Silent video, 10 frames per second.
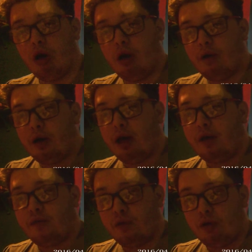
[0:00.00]
find that
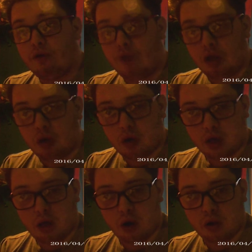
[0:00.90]
if you
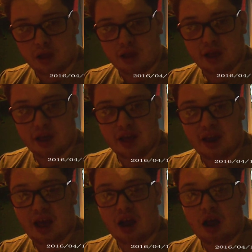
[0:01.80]
if you
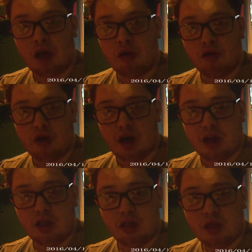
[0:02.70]
find your
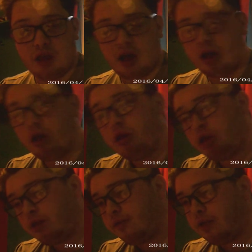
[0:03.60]
autistic kid
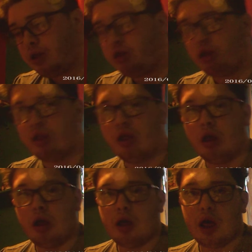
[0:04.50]
angry and
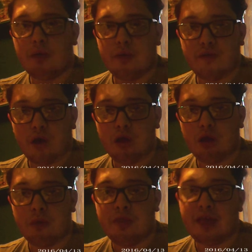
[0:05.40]
that just
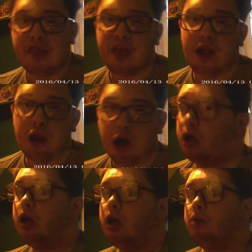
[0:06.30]
just get them to
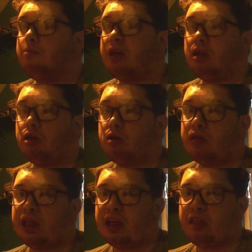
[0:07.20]
find something that they
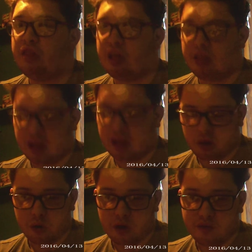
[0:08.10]
love make
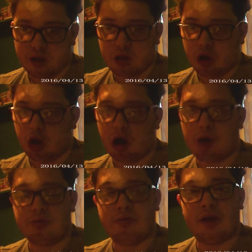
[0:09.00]
sure that they
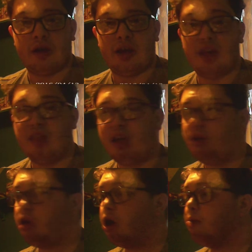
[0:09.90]
stick to it, if
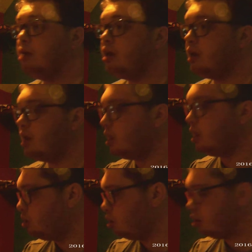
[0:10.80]
they calm them down,
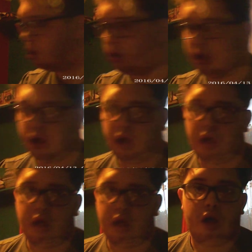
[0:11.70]
and that you know what I
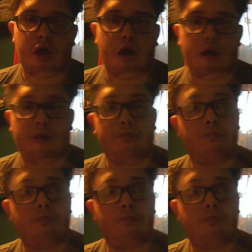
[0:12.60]
mean, and just